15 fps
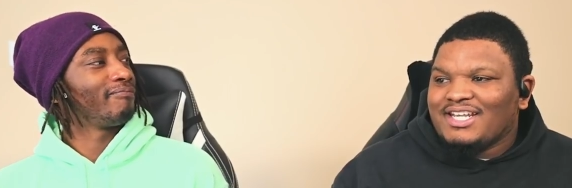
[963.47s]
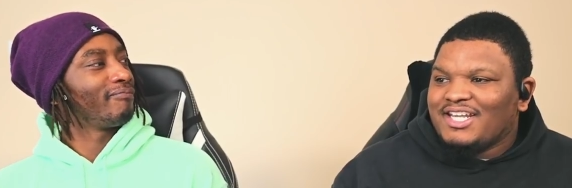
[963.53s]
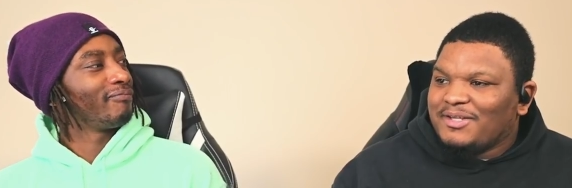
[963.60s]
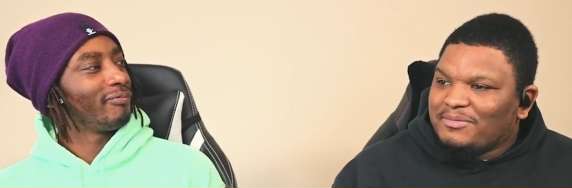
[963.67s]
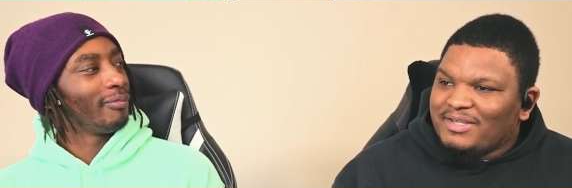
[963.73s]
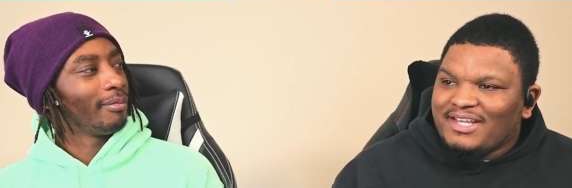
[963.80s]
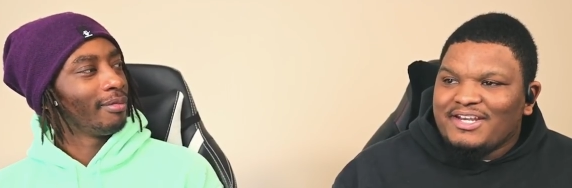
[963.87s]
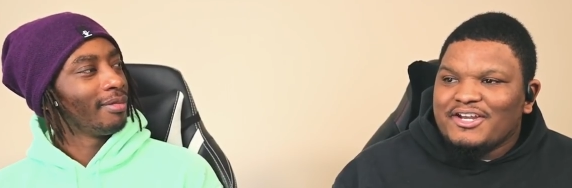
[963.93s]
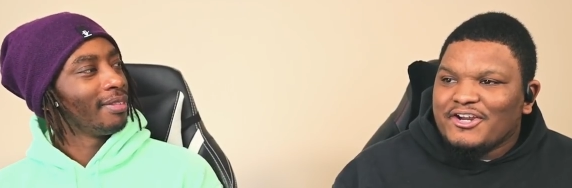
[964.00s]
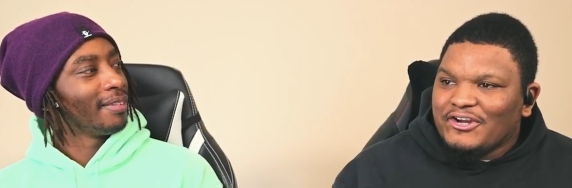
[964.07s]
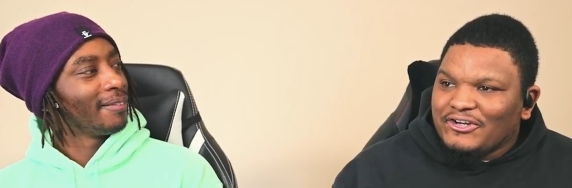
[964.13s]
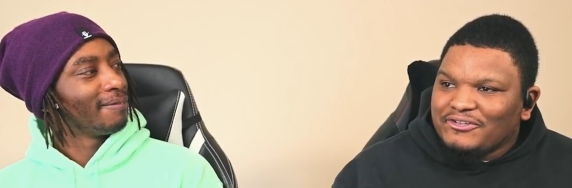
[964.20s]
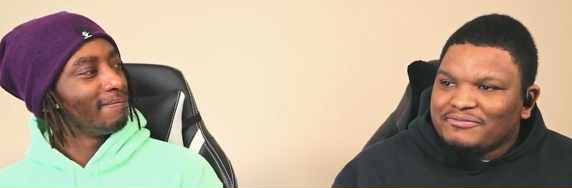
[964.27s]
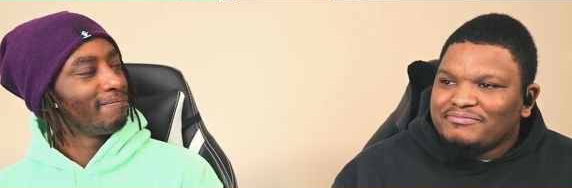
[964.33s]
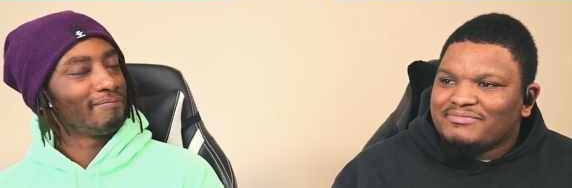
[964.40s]
Speaker 1: end up getting
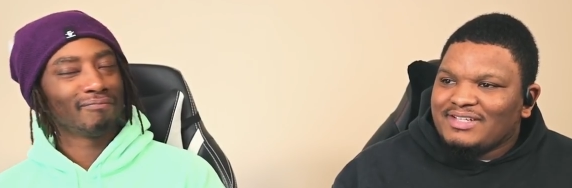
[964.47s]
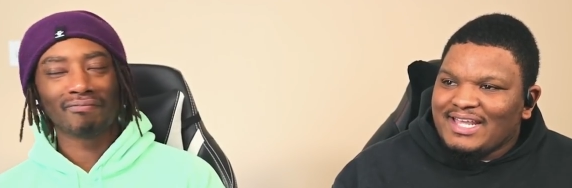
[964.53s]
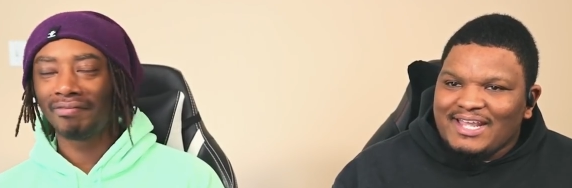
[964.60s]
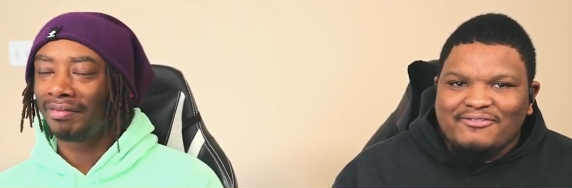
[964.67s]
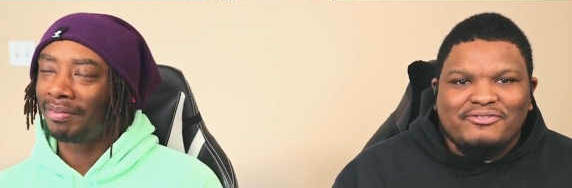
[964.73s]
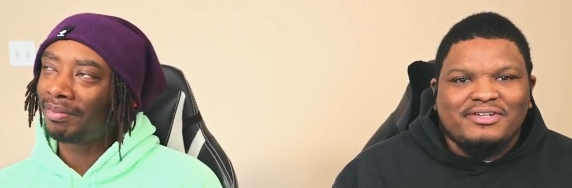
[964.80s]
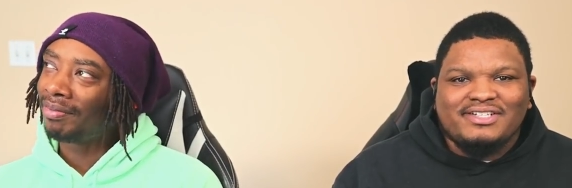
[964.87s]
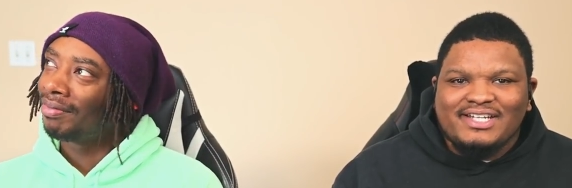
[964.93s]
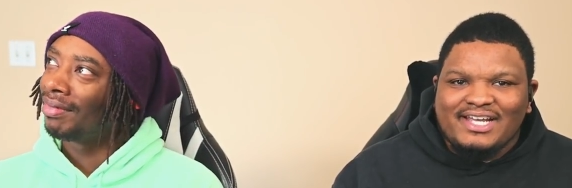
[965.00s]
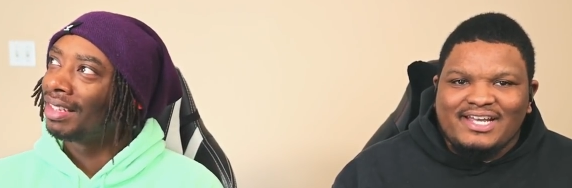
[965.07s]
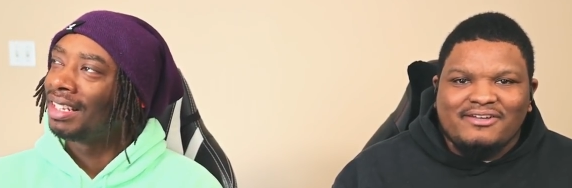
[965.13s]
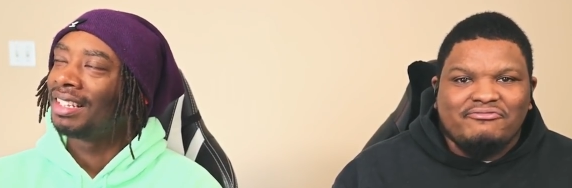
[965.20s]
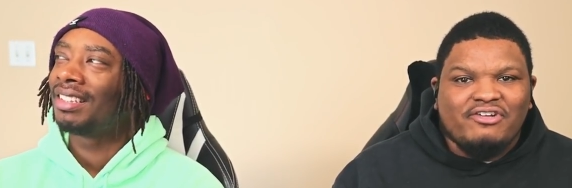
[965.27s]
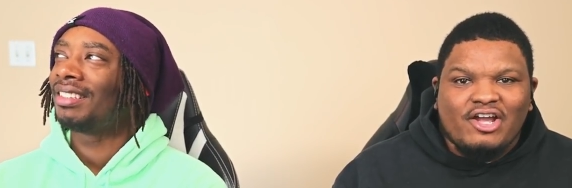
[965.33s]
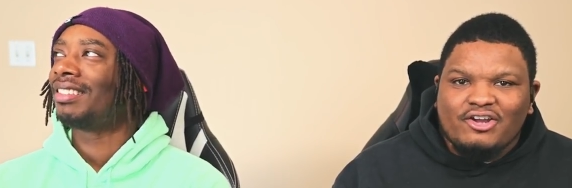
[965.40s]
hurt every
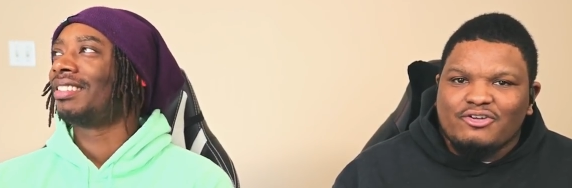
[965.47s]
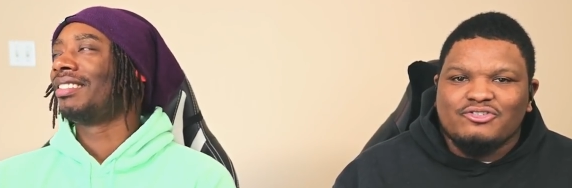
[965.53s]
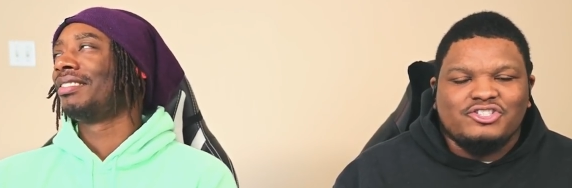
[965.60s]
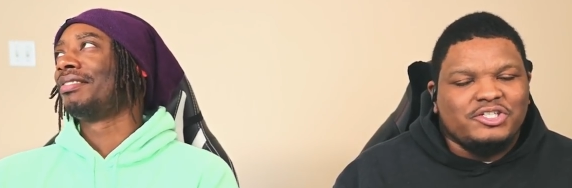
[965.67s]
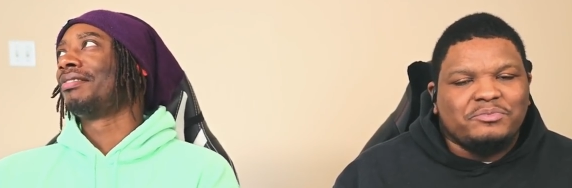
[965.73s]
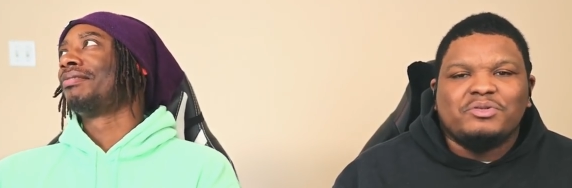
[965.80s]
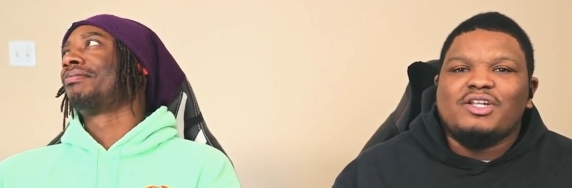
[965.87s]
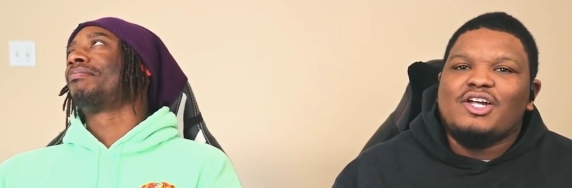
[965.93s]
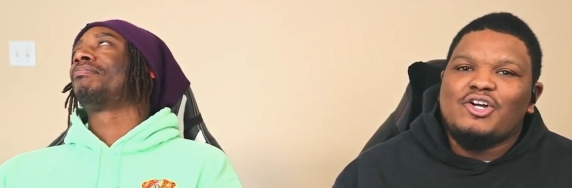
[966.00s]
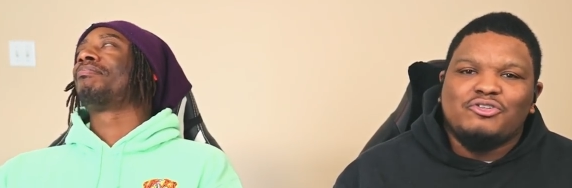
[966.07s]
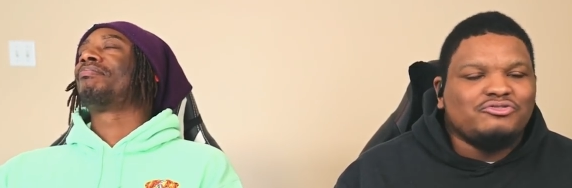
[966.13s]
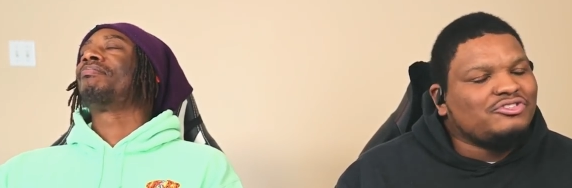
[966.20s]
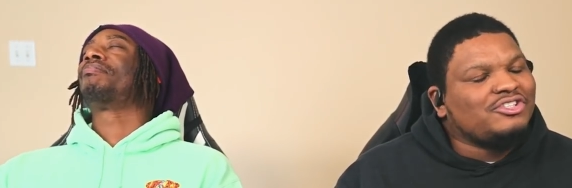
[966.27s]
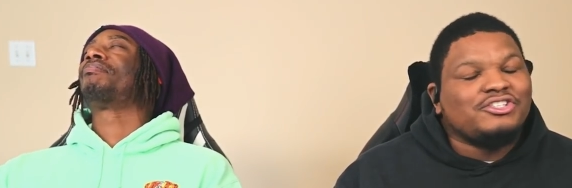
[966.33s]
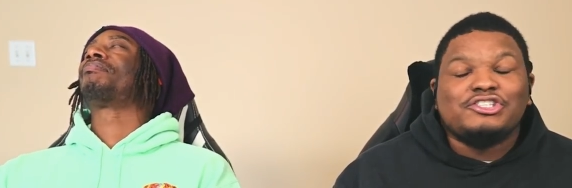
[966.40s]
time. Falco, she
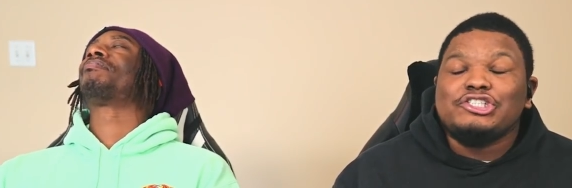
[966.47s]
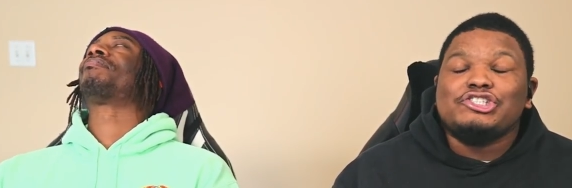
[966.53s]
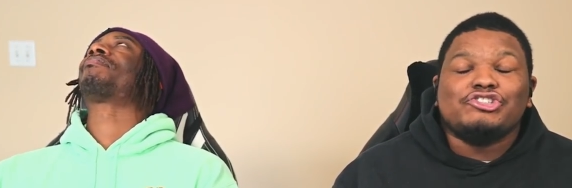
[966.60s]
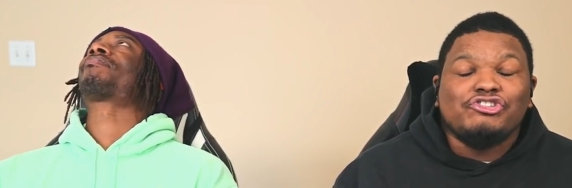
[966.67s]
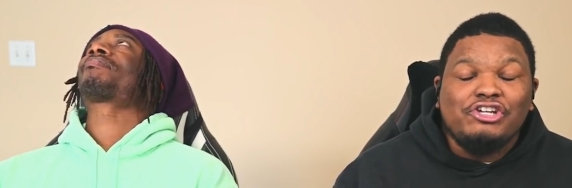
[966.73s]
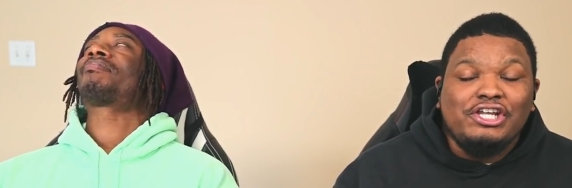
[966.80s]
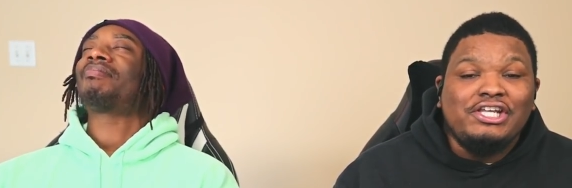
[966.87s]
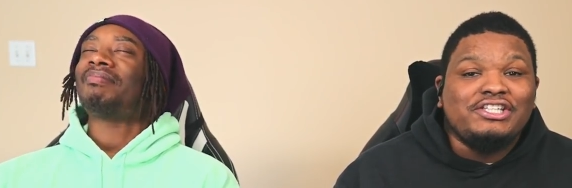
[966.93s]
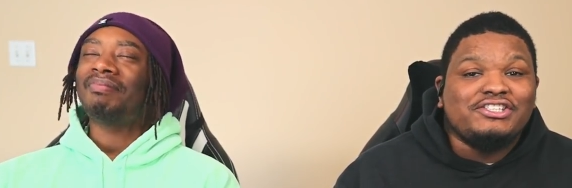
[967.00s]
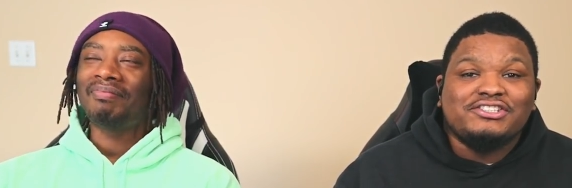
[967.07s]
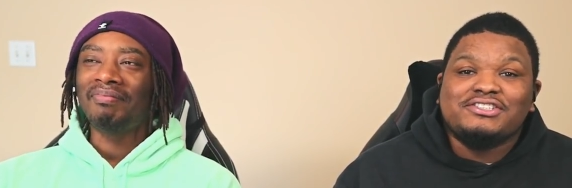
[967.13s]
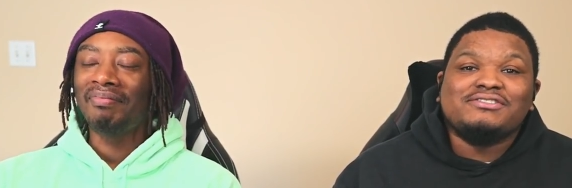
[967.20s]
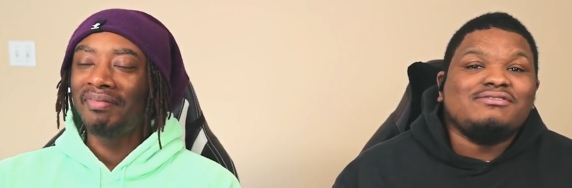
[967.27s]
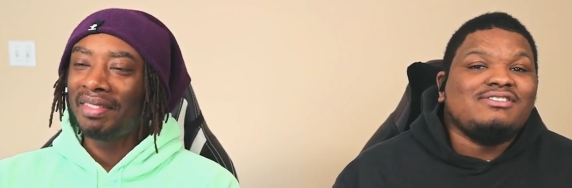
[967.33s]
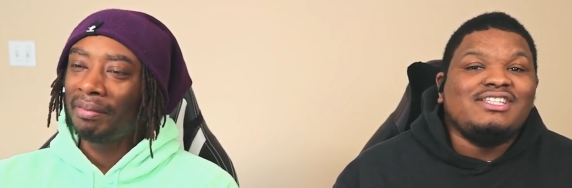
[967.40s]
belongs to the
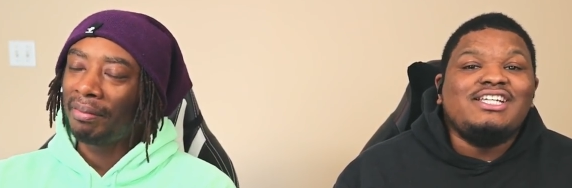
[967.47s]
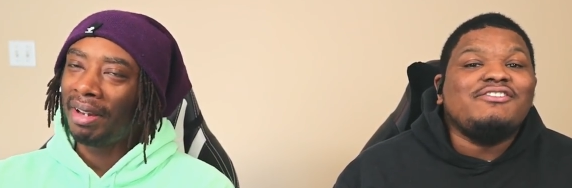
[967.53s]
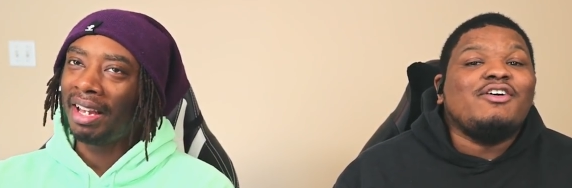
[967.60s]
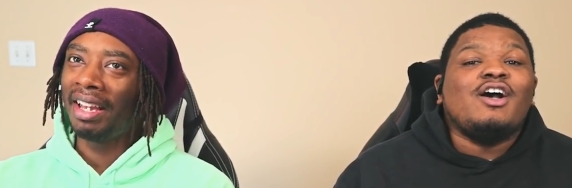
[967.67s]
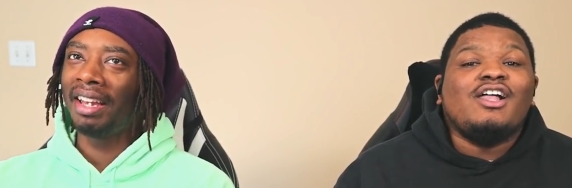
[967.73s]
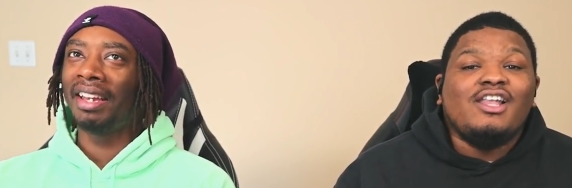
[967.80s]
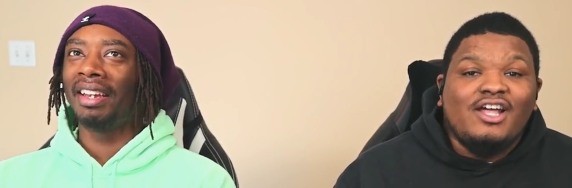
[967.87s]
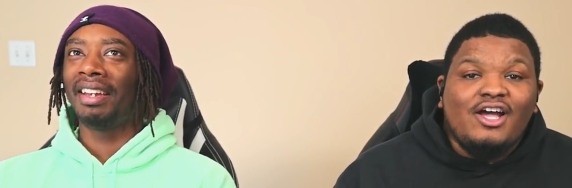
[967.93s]
streets. Leave her hey,